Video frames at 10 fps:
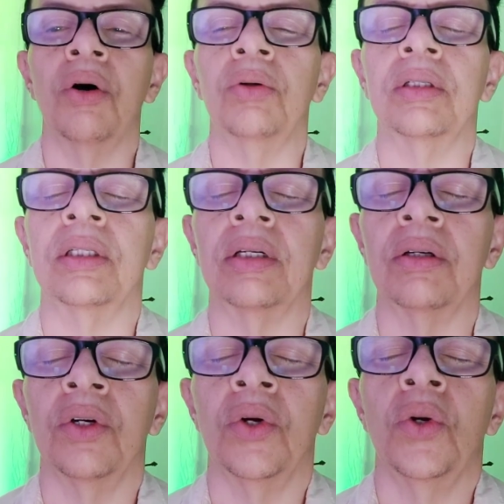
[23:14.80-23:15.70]
Hold it
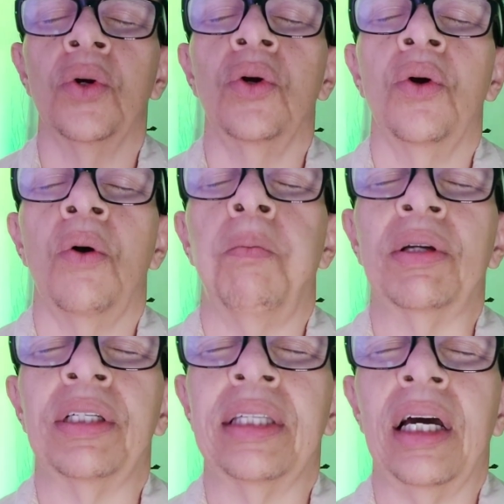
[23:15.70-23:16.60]
there.
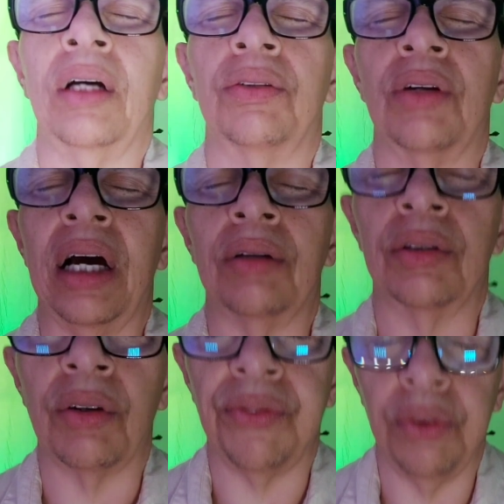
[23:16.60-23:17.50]
Push it down out
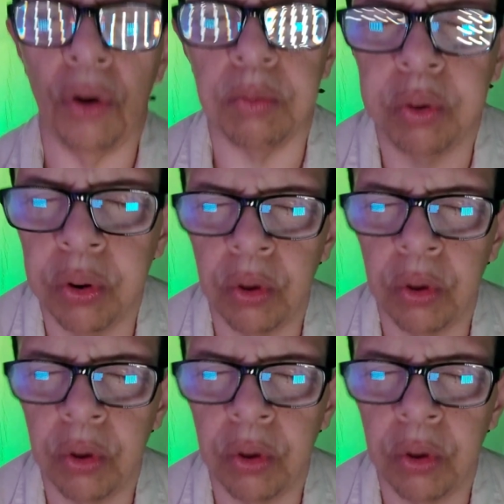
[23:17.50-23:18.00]
to the floor.